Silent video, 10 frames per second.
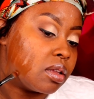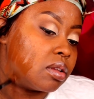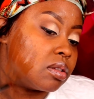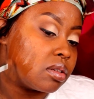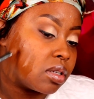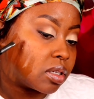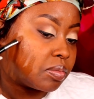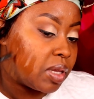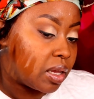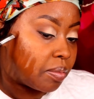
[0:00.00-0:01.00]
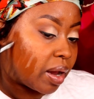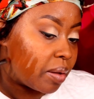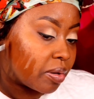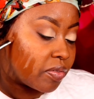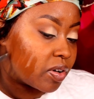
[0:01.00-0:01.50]
This is just me and my
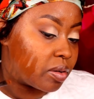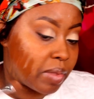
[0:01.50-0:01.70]
preferred